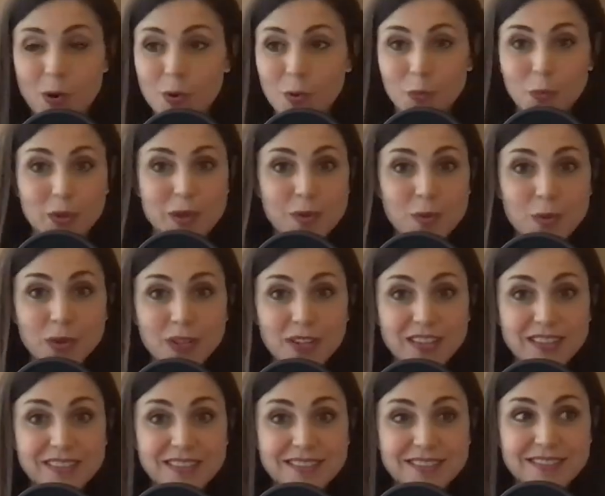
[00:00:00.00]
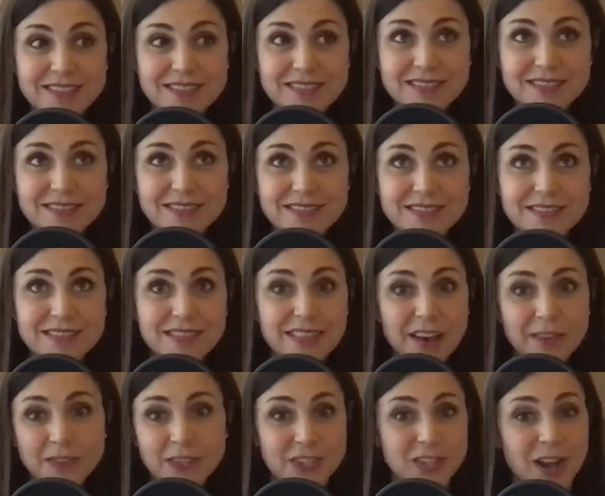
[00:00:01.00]
we would
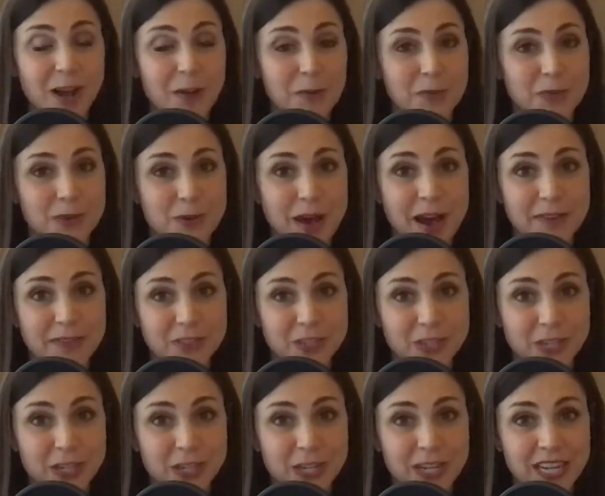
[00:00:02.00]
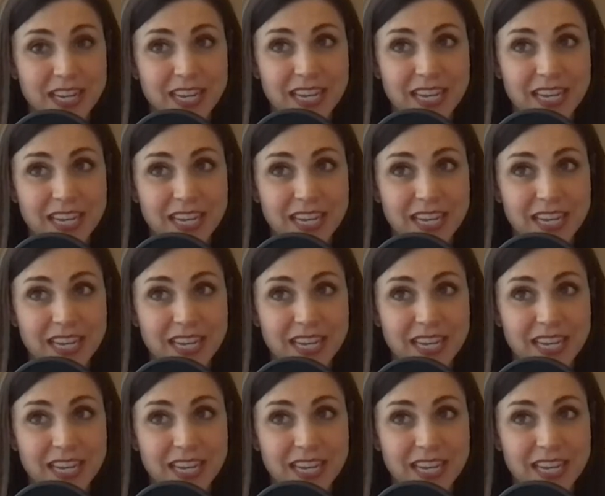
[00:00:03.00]
love to talk with you after